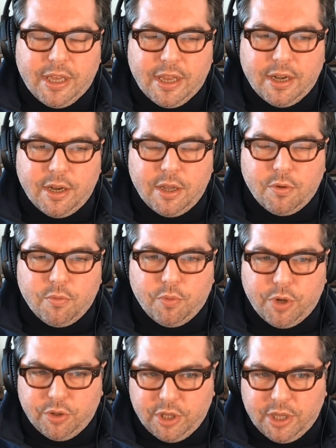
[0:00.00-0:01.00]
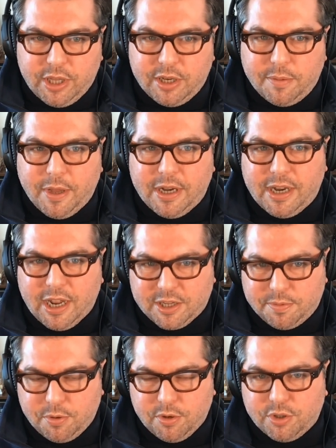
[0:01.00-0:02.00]
in really independent
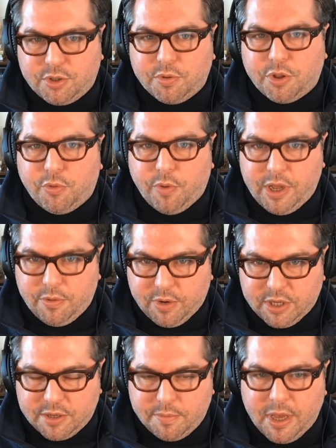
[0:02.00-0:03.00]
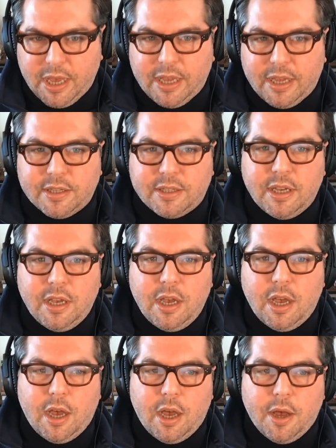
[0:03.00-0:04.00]
experts with great resumes,
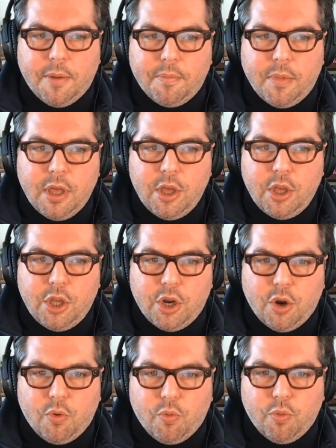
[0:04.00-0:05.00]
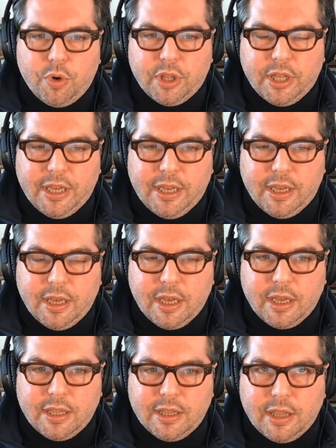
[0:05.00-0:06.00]
really
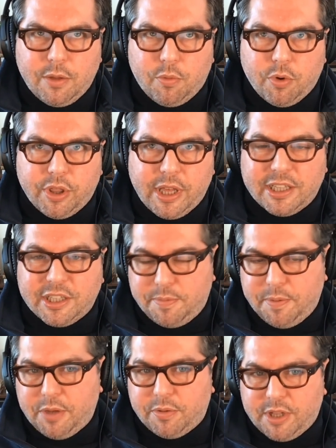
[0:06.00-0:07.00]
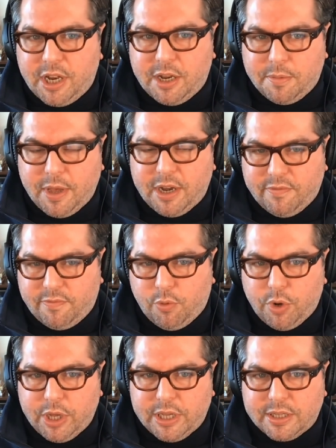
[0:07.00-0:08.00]
where they can speak with an independent
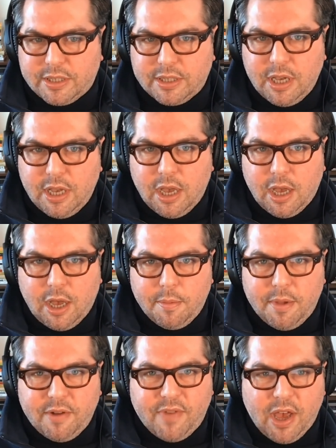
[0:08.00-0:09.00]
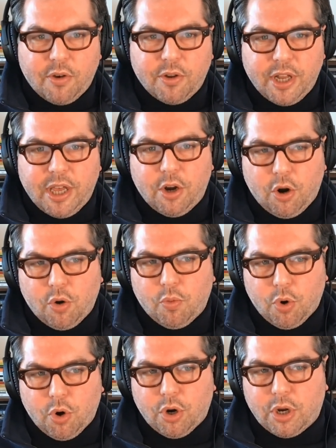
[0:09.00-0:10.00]
voice and validate our
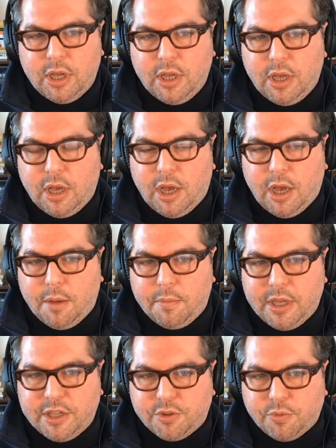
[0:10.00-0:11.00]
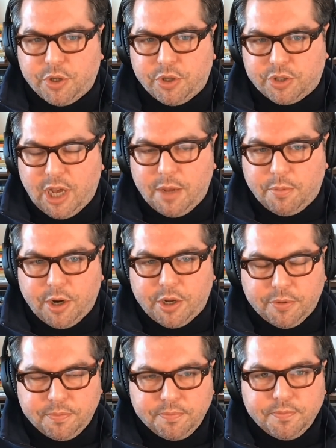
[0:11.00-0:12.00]
work is a real tiebreaker.